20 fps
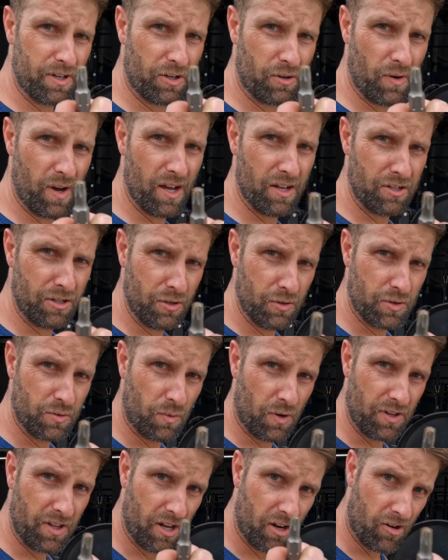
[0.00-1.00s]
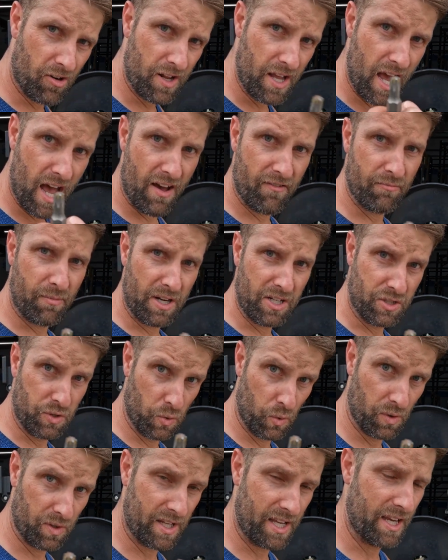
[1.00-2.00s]
gonna go ahead and use one that I already have in my
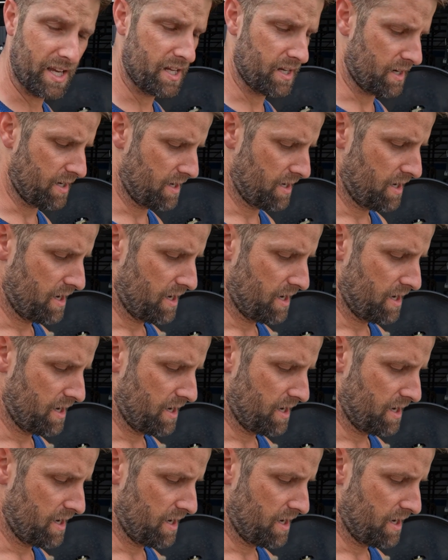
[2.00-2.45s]
toolkit,